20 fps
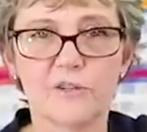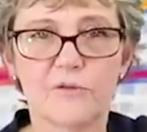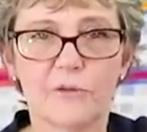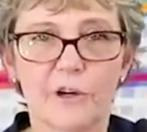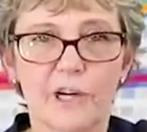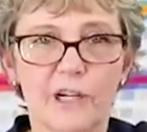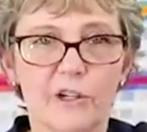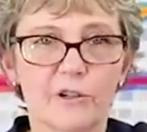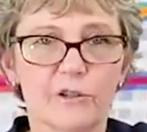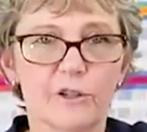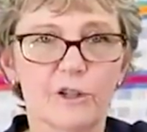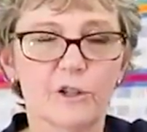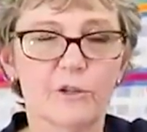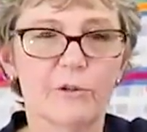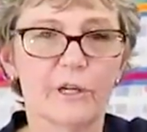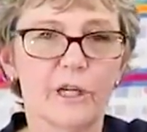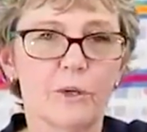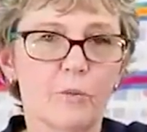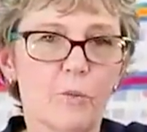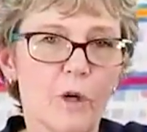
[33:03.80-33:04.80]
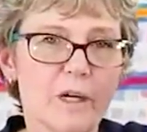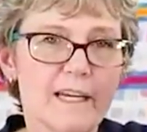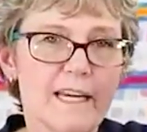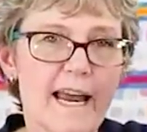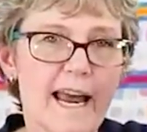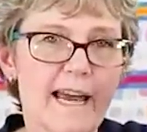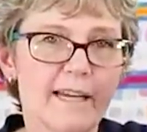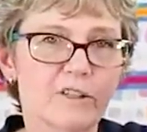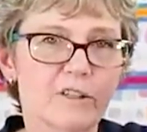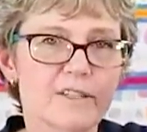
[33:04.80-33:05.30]
for either doing wooden
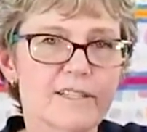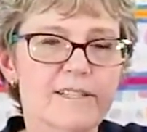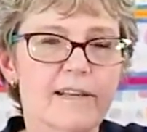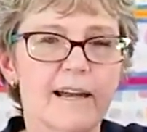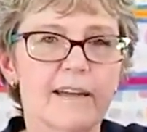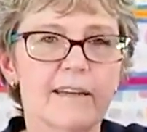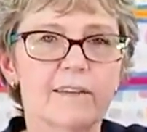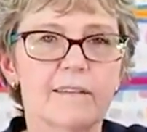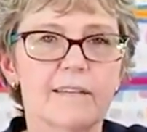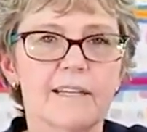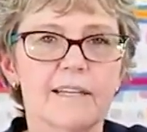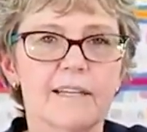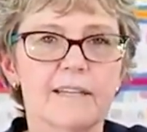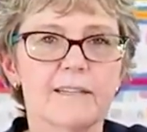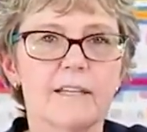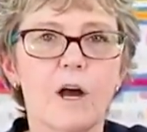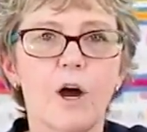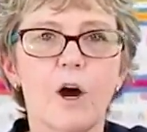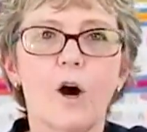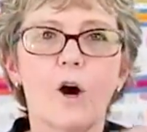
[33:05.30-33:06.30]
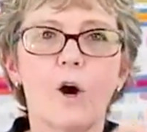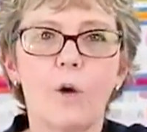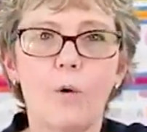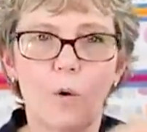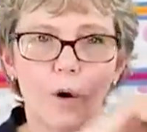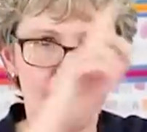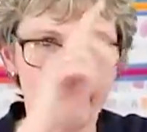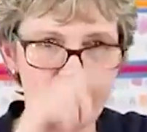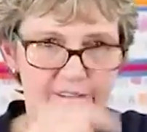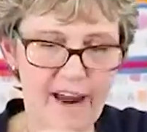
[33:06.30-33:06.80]
handles like this
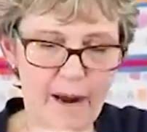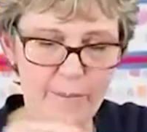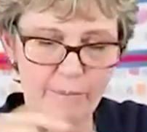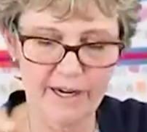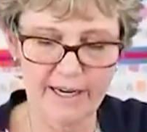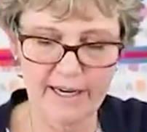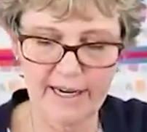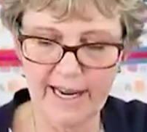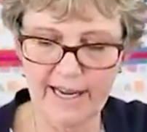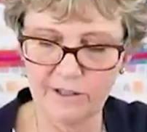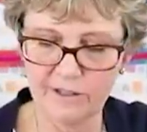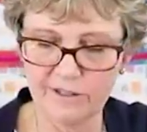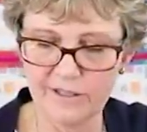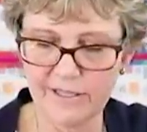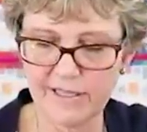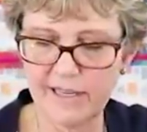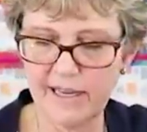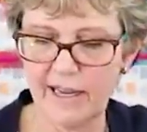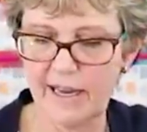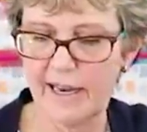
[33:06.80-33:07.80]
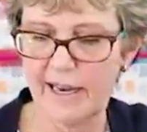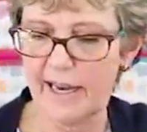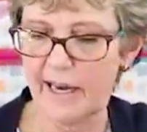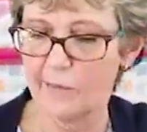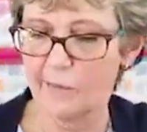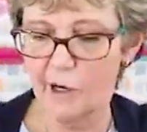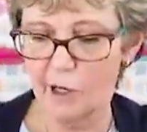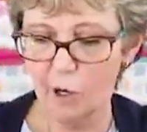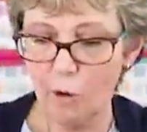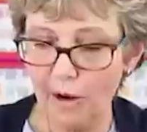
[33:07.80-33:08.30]
or fabric handles.
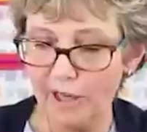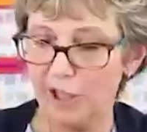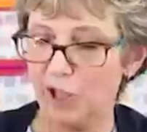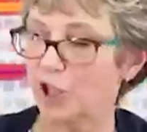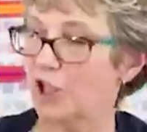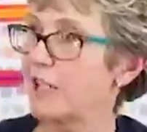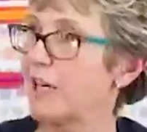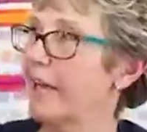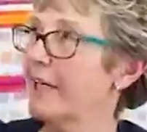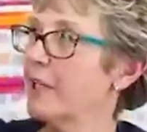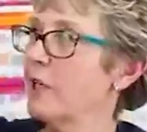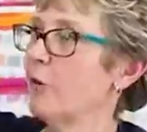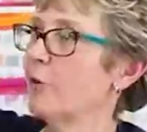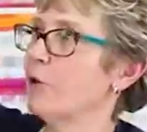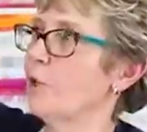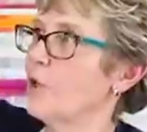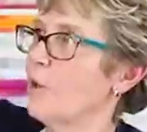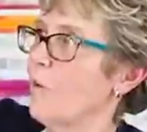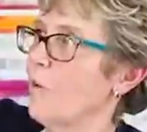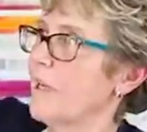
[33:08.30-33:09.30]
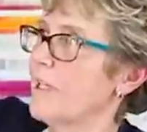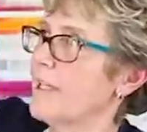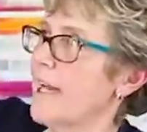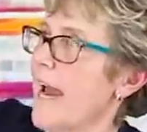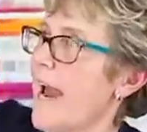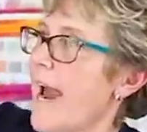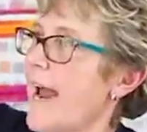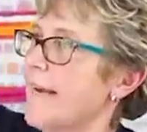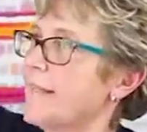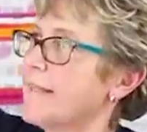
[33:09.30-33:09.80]
And one question I know you're going
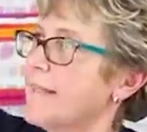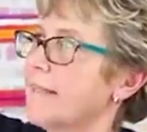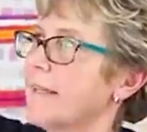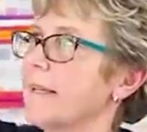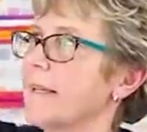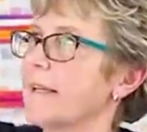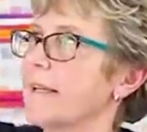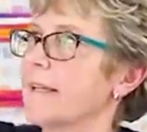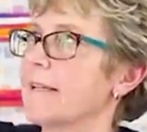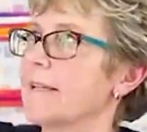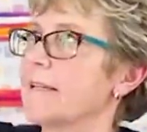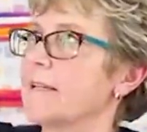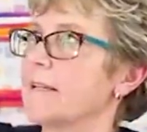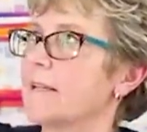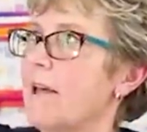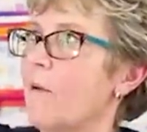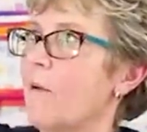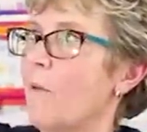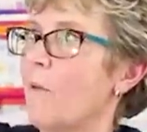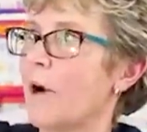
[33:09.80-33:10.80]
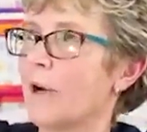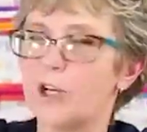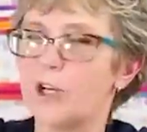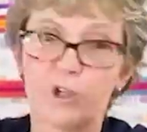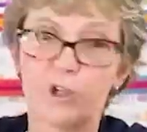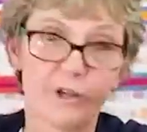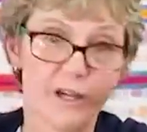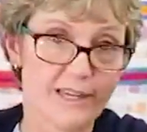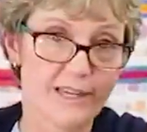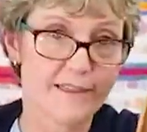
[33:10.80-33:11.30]
to ask is, where do
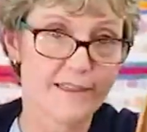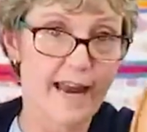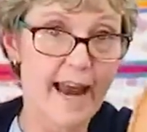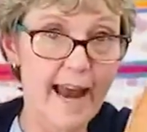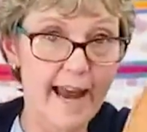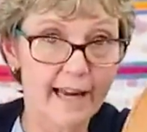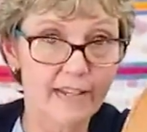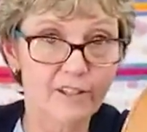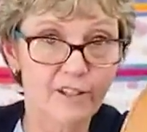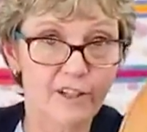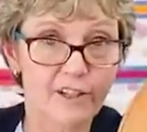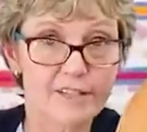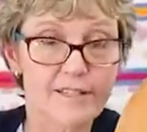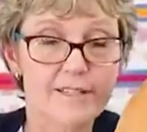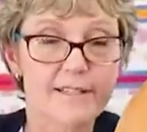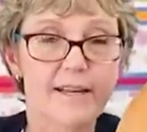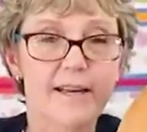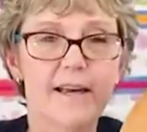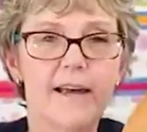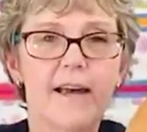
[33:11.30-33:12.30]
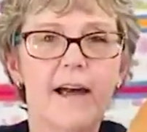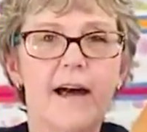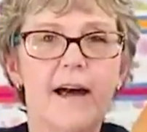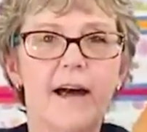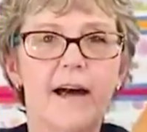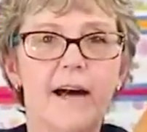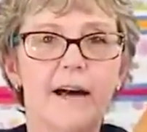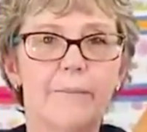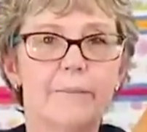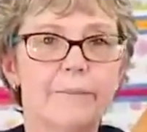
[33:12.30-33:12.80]
you get the handles?
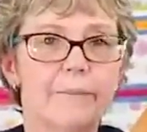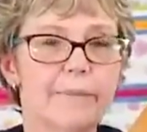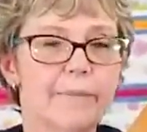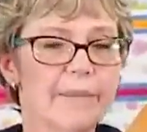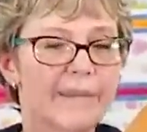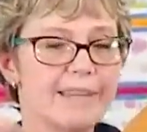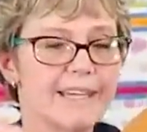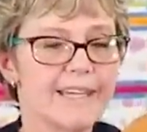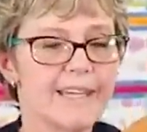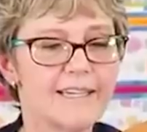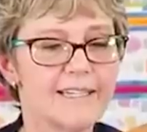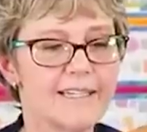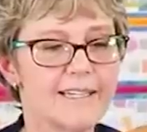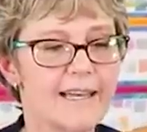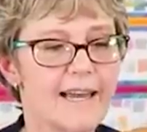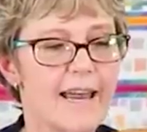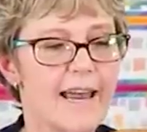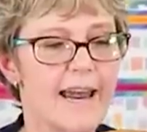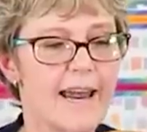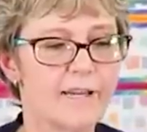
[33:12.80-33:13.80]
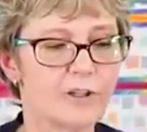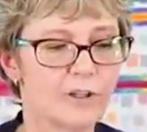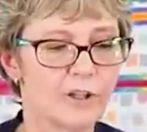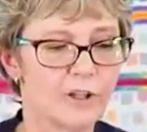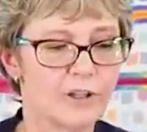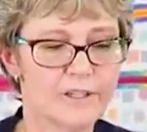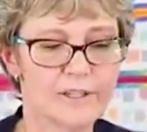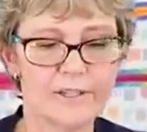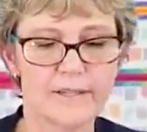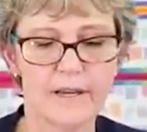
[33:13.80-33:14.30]
Um, these
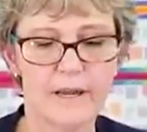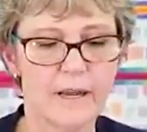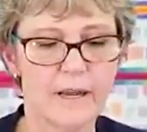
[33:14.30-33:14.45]
handles,